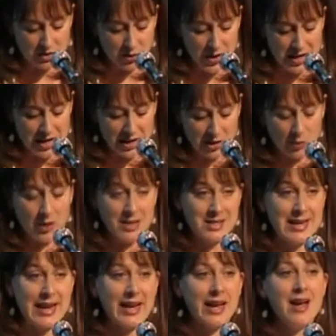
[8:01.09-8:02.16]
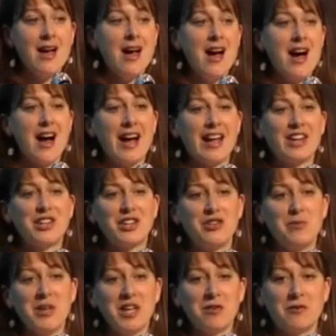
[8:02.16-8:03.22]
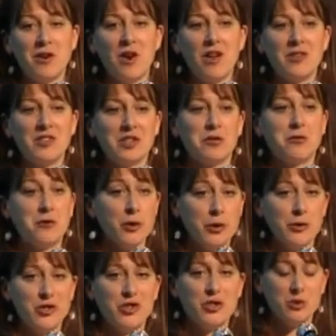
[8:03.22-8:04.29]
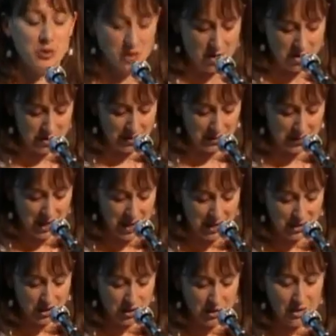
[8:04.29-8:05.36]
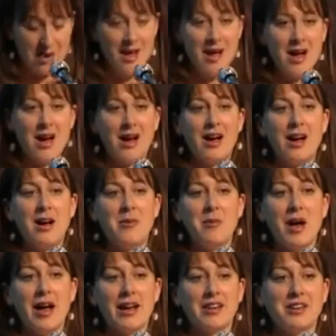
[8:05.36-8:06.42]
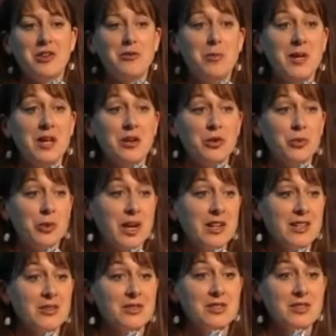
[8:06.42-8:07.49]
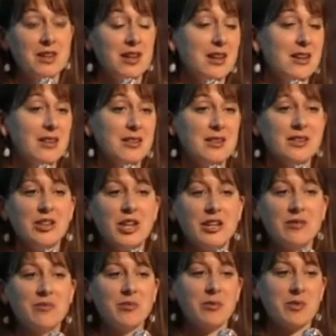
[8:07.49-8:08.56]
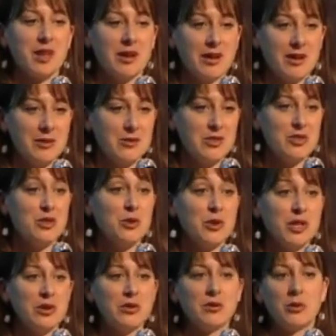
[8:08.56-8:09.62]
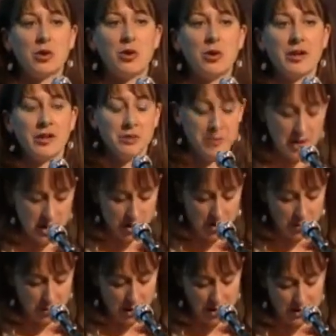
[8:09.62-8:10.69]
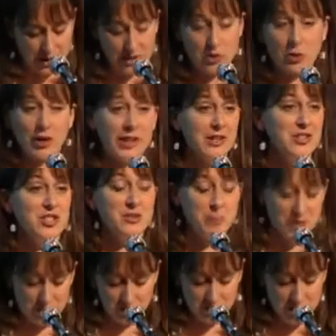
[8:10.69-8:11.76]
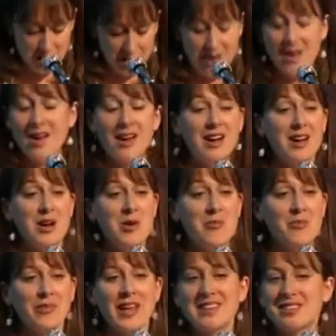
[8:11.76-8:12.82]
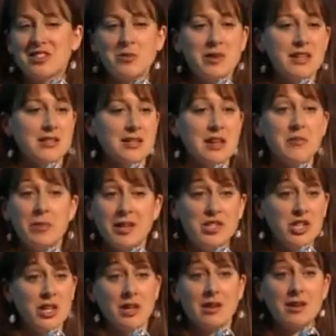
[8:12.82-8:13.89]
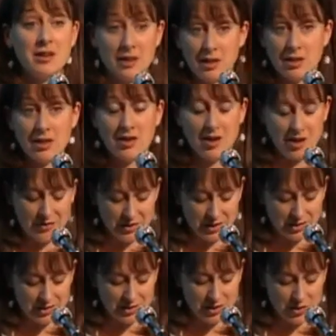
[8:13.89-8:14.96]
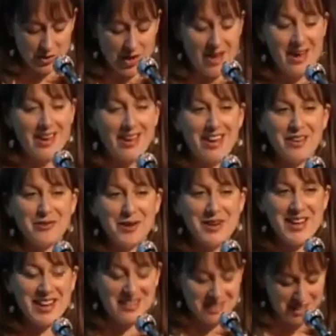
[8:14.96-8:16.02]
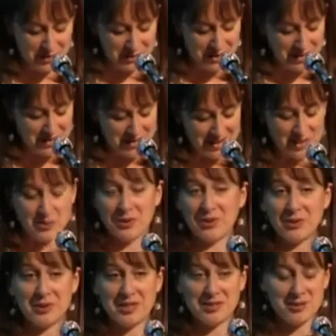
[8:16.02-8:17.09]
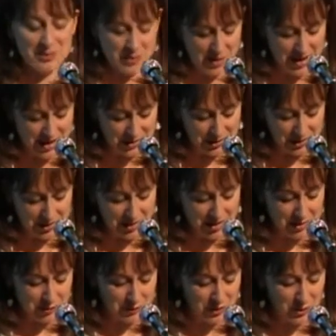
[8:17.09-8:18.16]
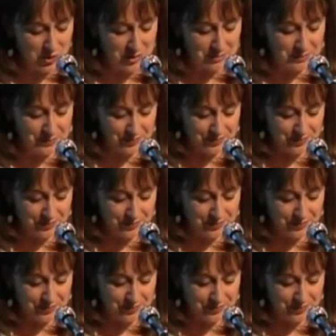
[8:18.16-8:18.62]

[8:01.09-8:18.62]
So in any one day, I could be involved in a photo shoot on location. Um, I could be in a radio uh, or a uh, studio recording a radio project, or I could just be doing um, estimates and budgeting in the office. So every day is different, and that's one of the reasons why I really love Fusion.